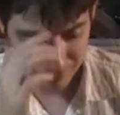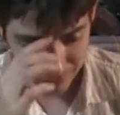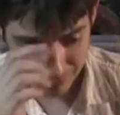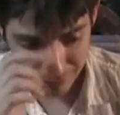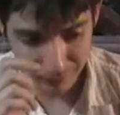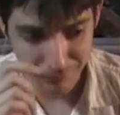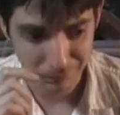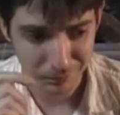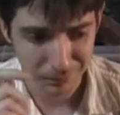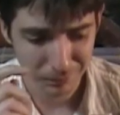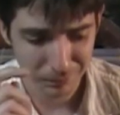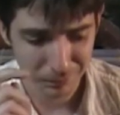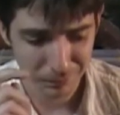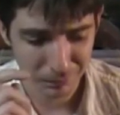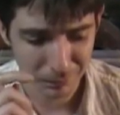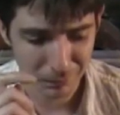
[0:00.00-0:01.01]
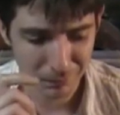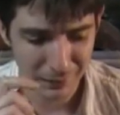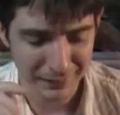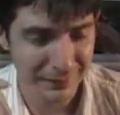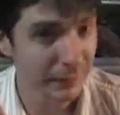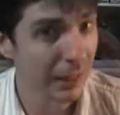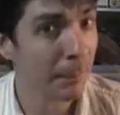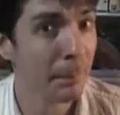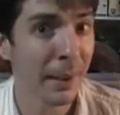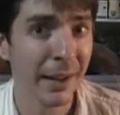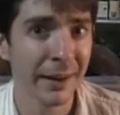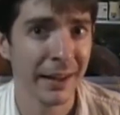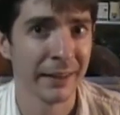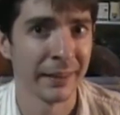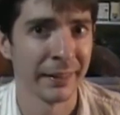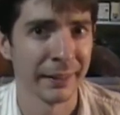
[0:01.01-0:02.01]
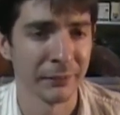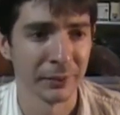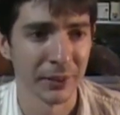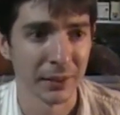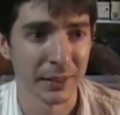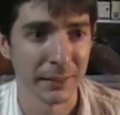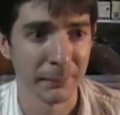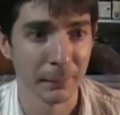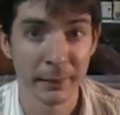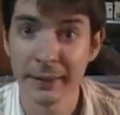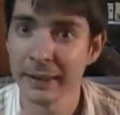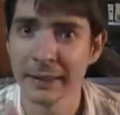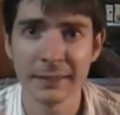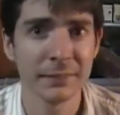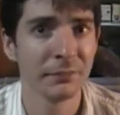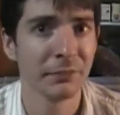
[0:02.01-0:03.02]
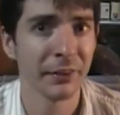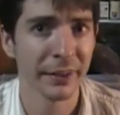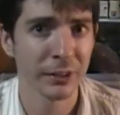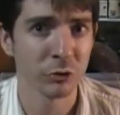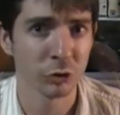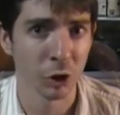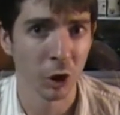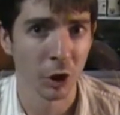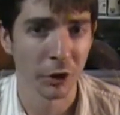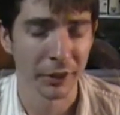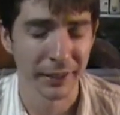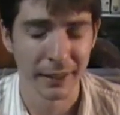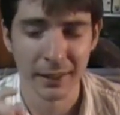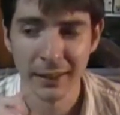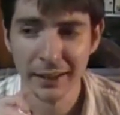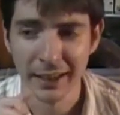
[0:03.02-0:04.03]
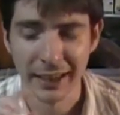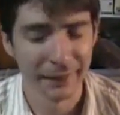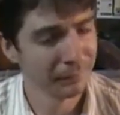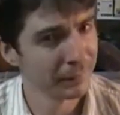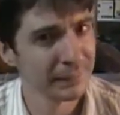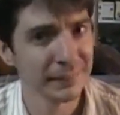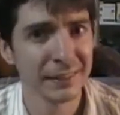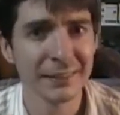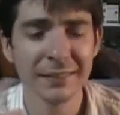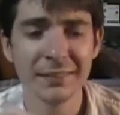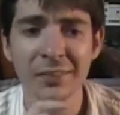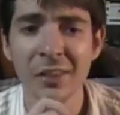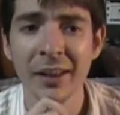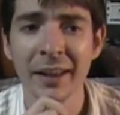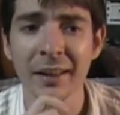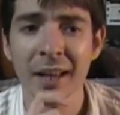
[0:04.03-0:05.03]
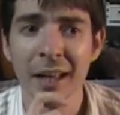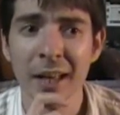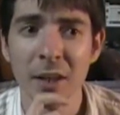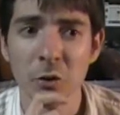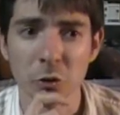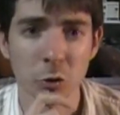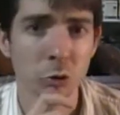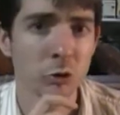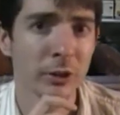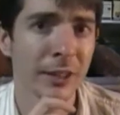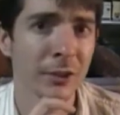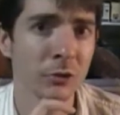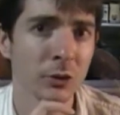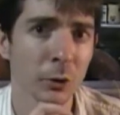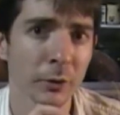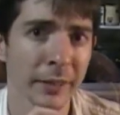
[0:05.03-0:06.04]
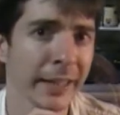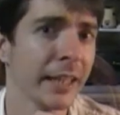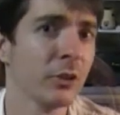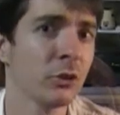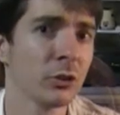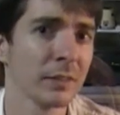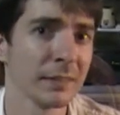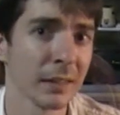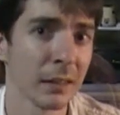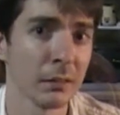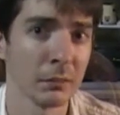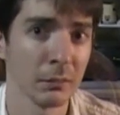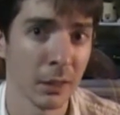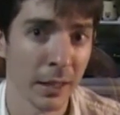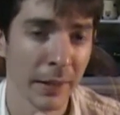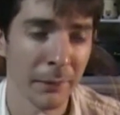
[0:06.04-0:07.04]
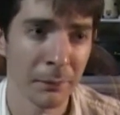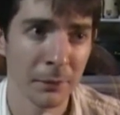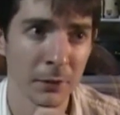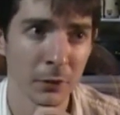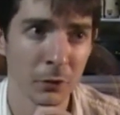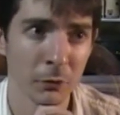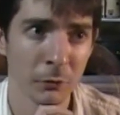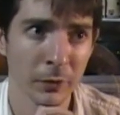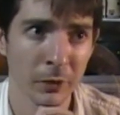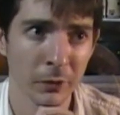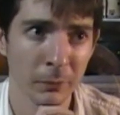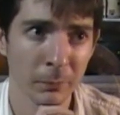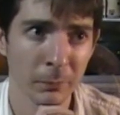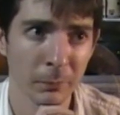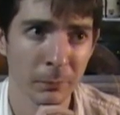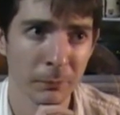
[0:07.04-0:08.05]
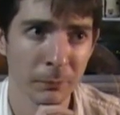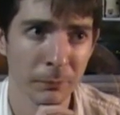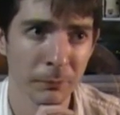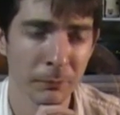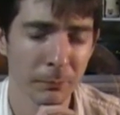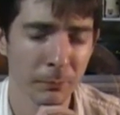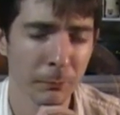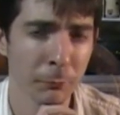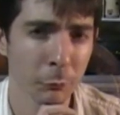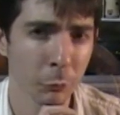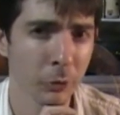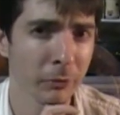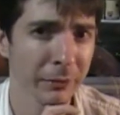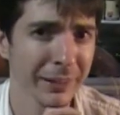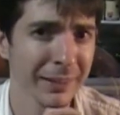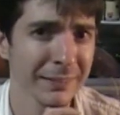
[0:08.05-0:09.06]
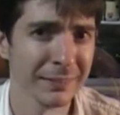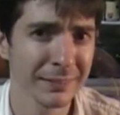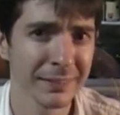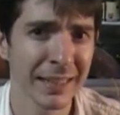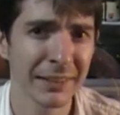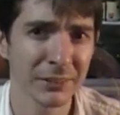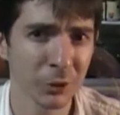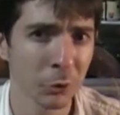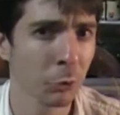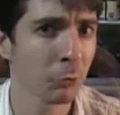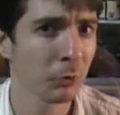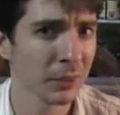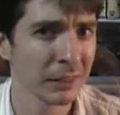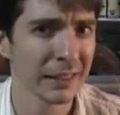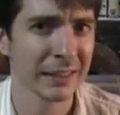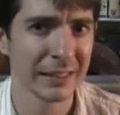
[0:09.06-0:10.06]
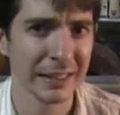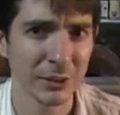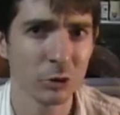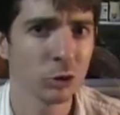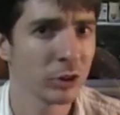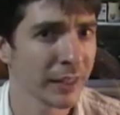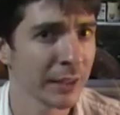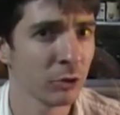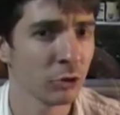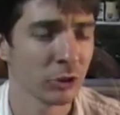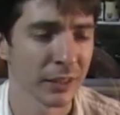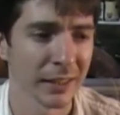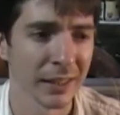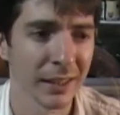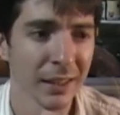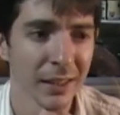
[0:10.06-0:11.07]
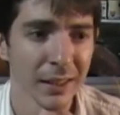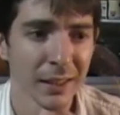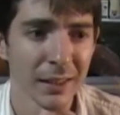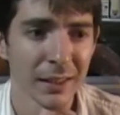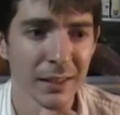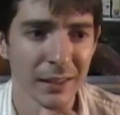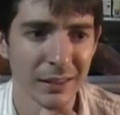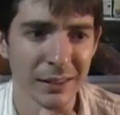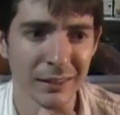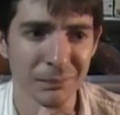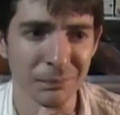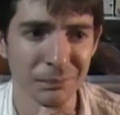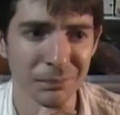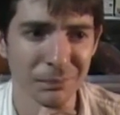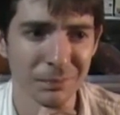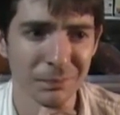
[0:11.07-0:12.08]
It's not bad editing, really, but it is very jarring. In the sense that you change locations a lot in this film for reasons that don't really need changing. The